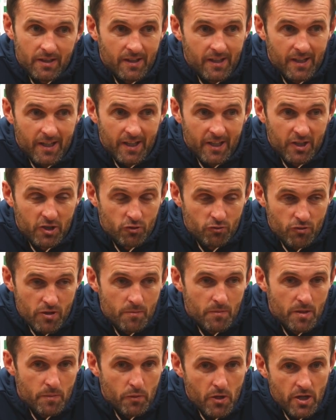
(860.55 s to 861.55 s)
An
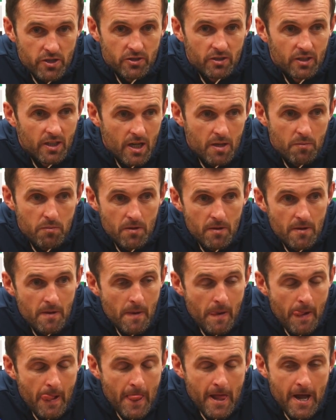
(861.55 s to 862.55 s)
extremely pressured club,
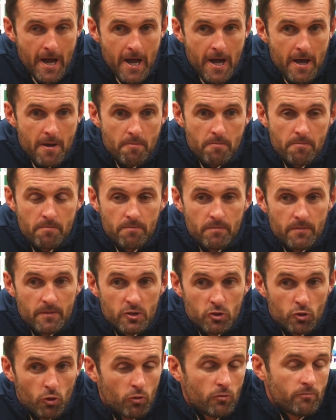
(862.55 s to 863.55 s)

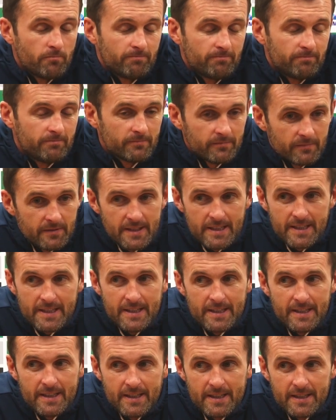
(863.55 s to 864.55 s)
so
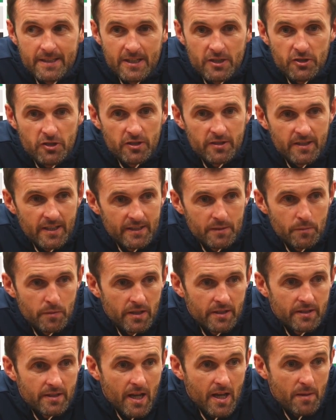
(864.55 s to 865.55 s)
it just takes a bit
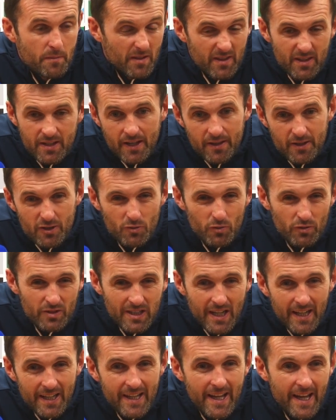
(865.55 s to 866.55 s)
of time. The others were
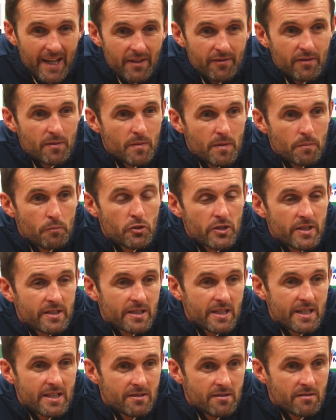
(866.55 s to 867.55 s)
slightly ahead of him in
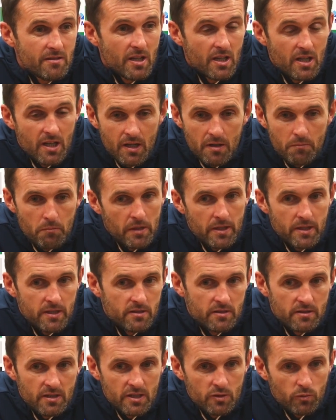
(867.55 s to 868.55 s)
pre-season, but
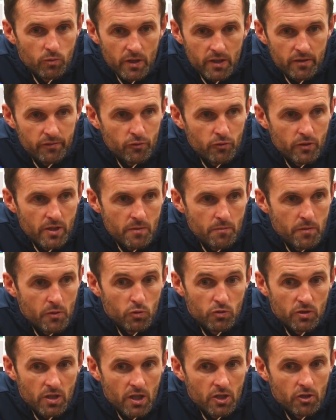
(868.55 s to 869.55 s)
he's a wonderful keeper
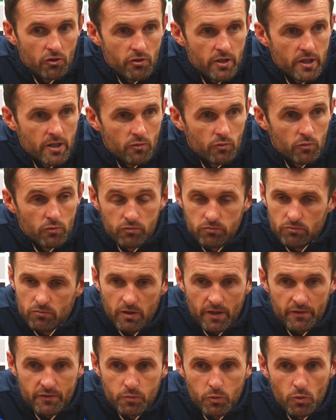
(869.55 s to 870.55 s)
who's hungry, who
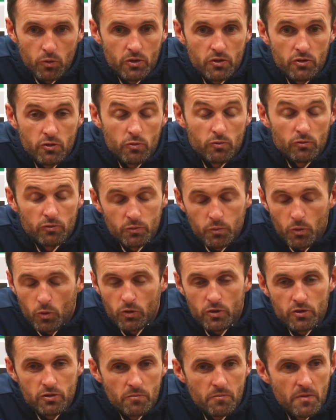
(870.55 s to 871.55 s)
I've spoken to, who's
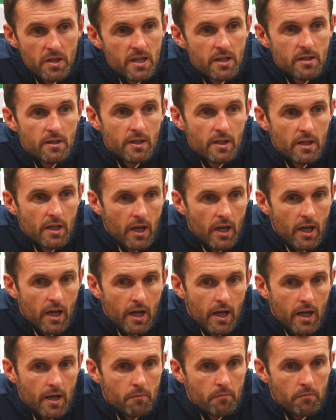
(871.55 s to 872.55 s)
spoken to me,
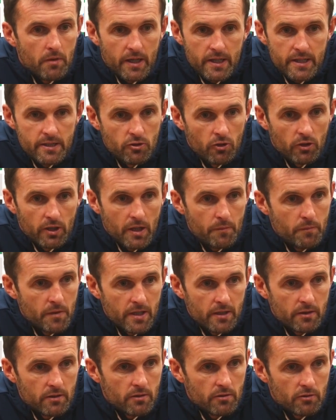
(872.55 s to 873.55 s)
and he's not come here
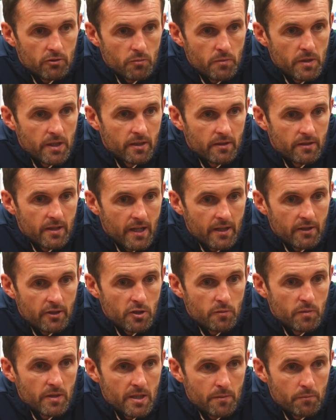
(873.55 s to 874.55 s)
to be content and
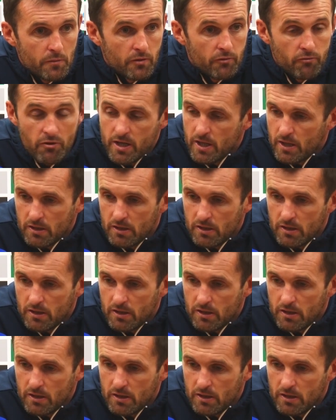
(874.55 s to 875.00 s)
to be number three.